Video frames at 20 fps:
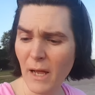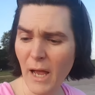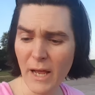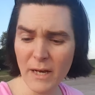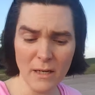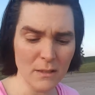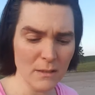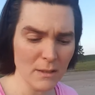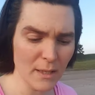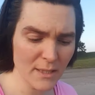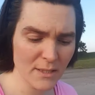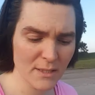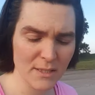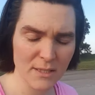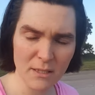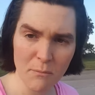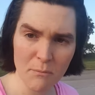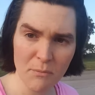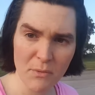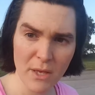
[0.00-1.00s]
And unless
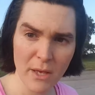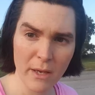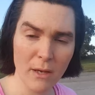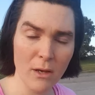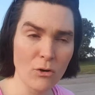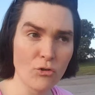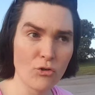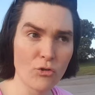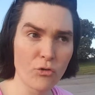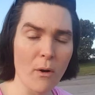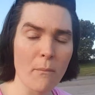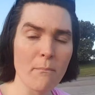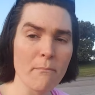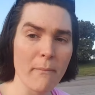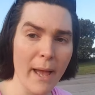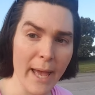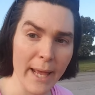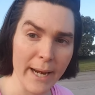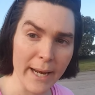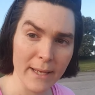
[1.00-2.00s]
something
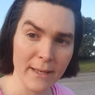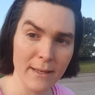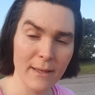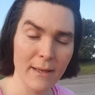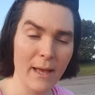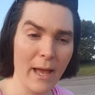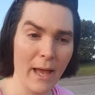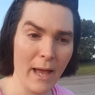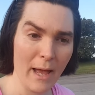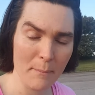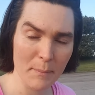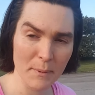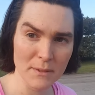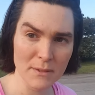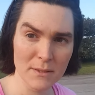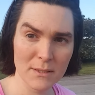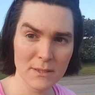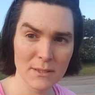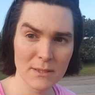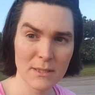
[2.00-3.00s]
dramatic
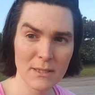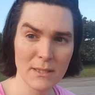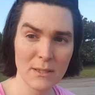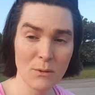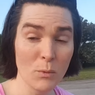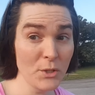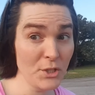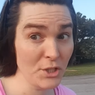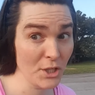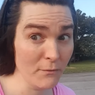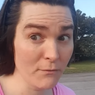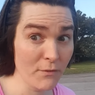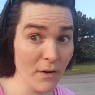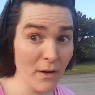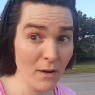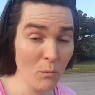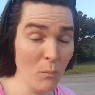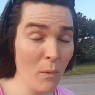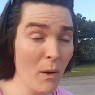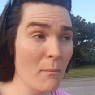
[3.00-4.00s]
happens, which it
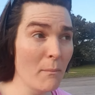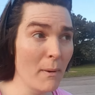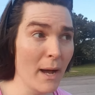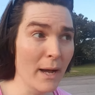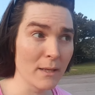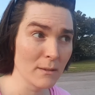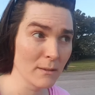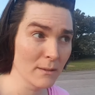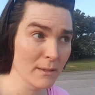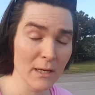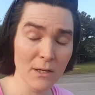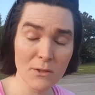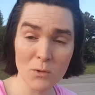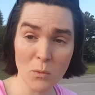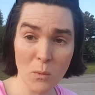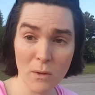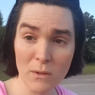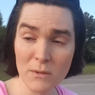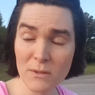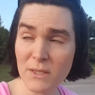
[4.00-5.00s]
very well might, looking at the
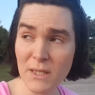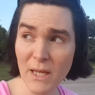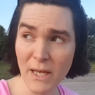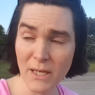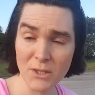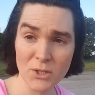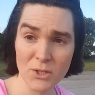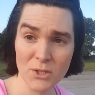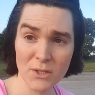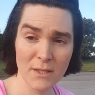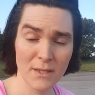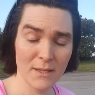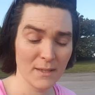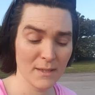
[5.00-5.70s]
world stage,